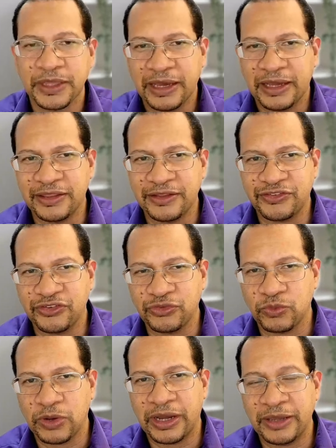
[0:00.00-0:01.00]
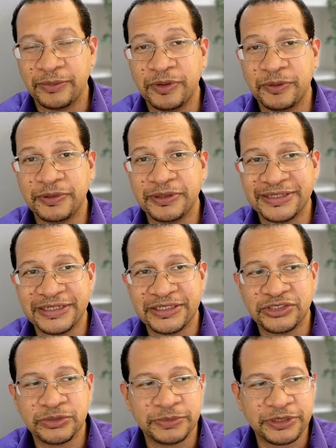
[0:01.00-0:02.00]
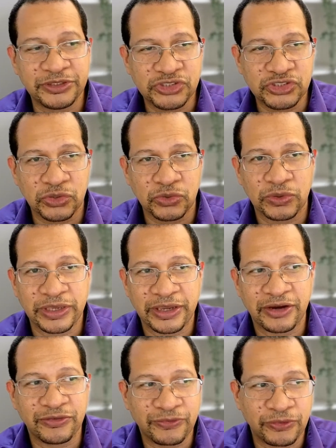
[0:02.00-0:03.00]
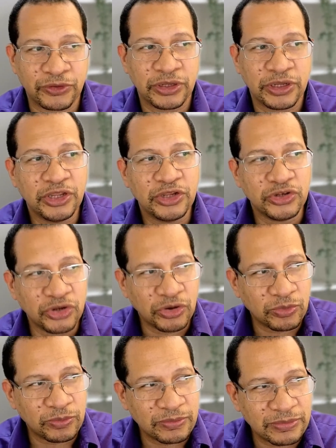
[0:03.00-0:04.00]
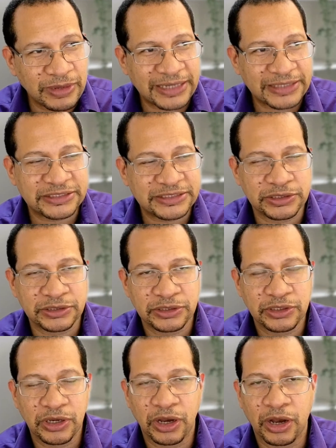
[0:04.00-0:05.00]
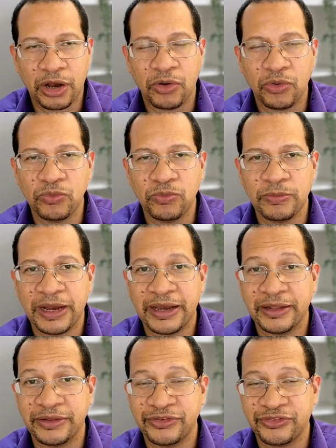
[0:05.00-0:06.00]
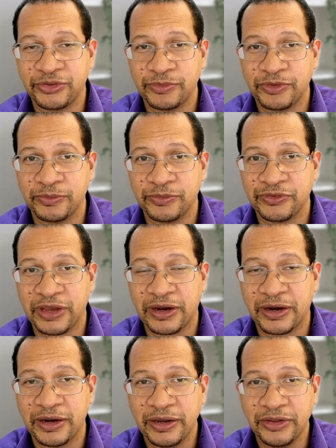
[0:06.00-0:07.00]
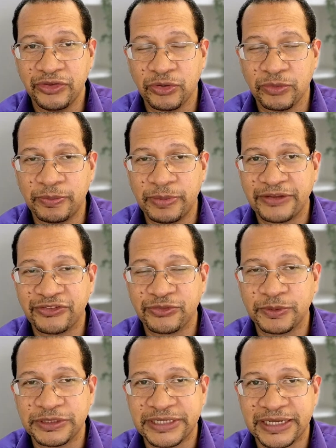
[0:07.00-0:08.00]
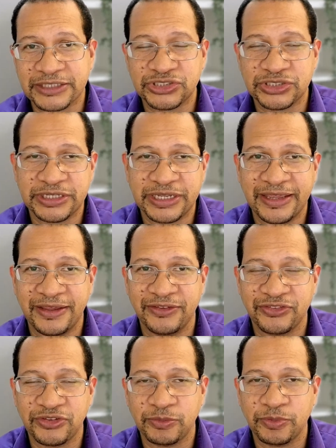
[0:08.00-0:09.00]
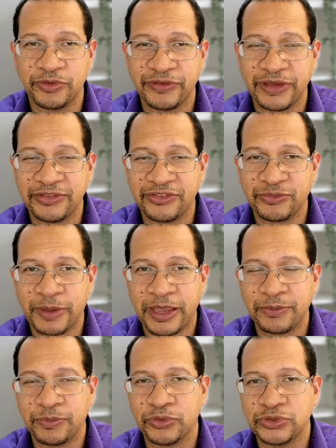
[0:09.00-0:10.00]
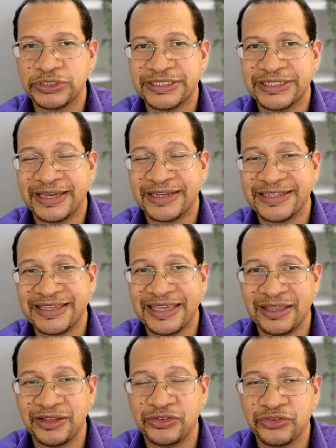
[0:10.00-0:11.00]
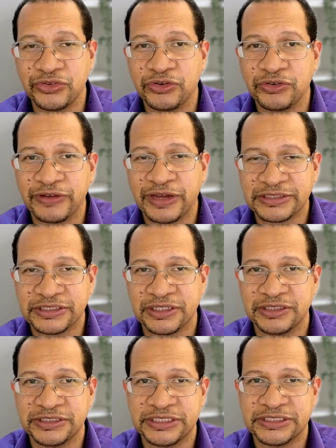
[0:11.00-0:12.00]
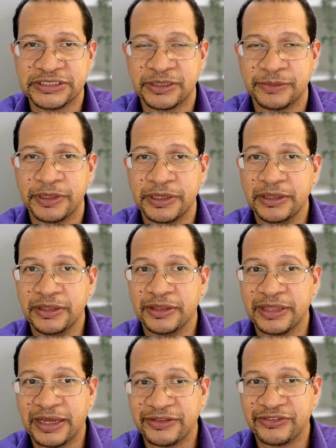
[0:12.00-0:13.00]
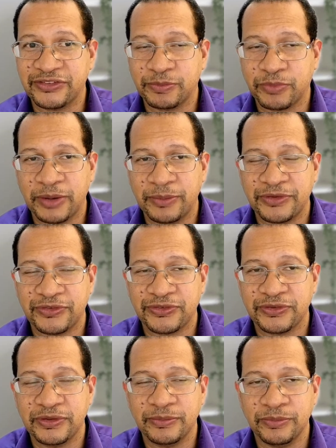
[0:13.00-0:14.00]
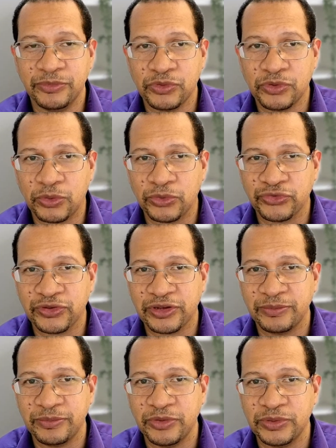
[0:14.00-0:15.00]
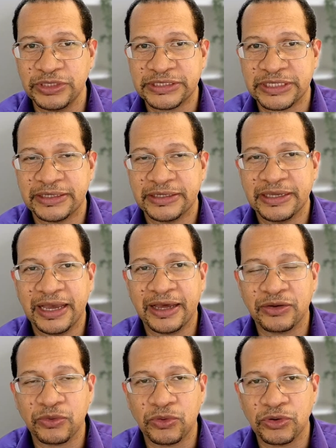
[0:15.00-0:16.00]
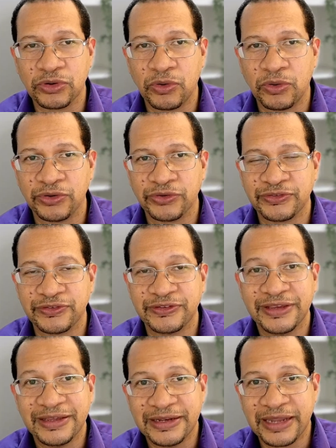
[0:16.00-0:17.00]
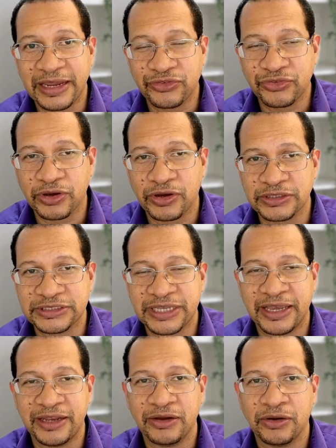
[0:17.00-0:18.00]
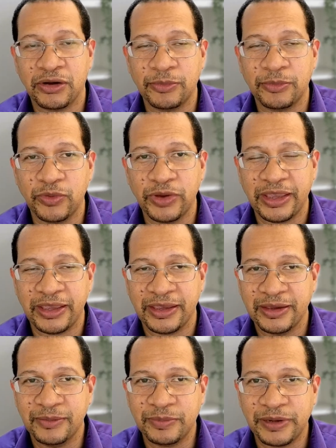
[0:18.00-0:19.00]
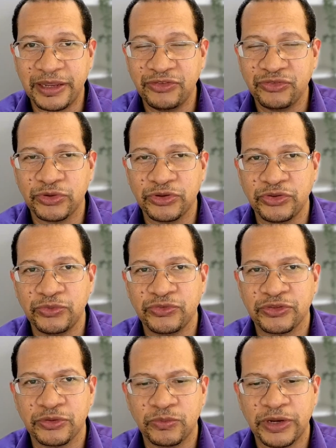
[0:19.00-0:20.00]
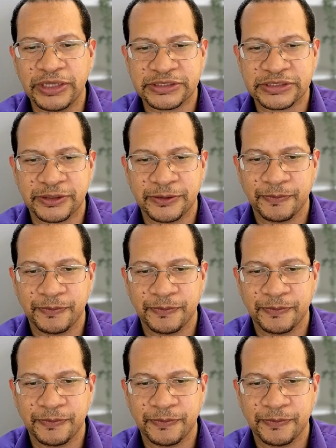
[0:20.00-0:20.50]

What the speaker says: And this is why people need to be so careful no matter how mild symptoms are. Your best protection is to prevent spike protein getting into your vascular system. That's the premise. Mucosal immunity at all costs. Nitric oxide, hum away. Please reduce the risk.